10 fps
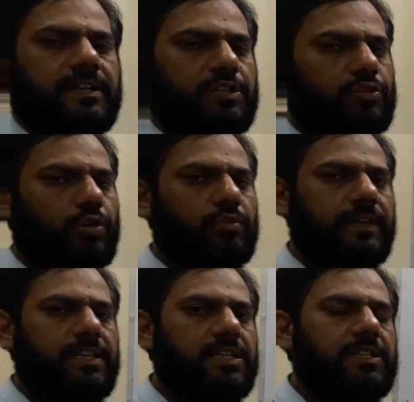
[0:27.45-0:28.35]
It's not
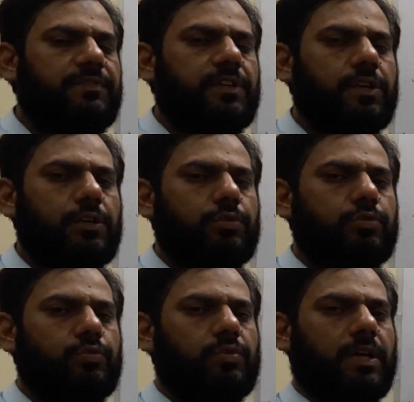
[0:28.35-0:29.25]
very difficult
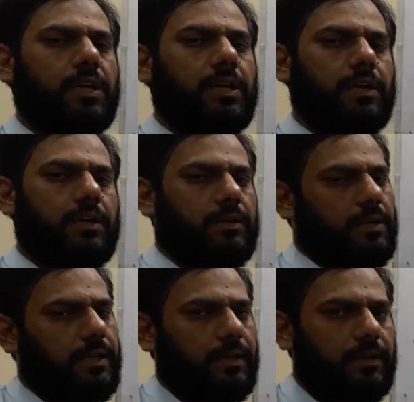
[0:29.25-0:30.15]

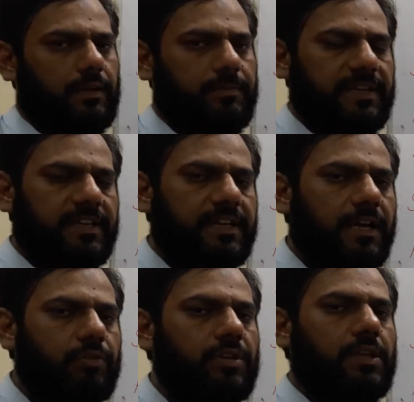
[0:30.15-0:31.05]
to make it
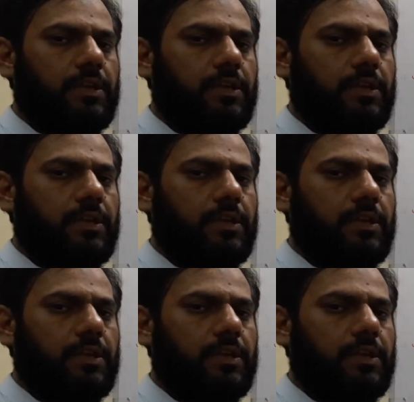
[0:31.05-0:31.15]
out,